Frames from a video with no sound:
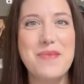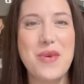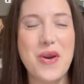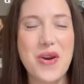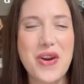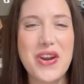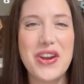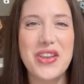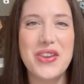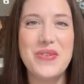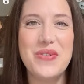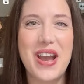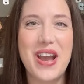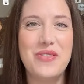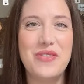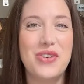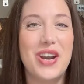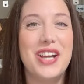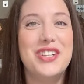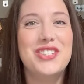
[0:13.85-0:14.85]
or you
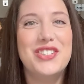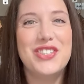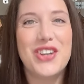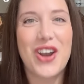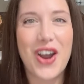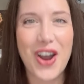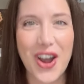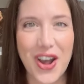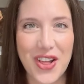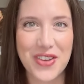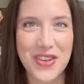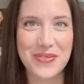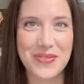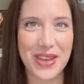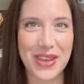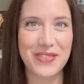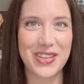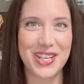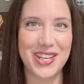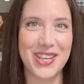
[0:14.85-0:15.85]
have watched all of
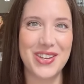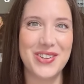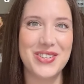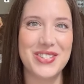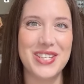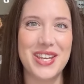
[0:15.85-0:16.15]
my videos,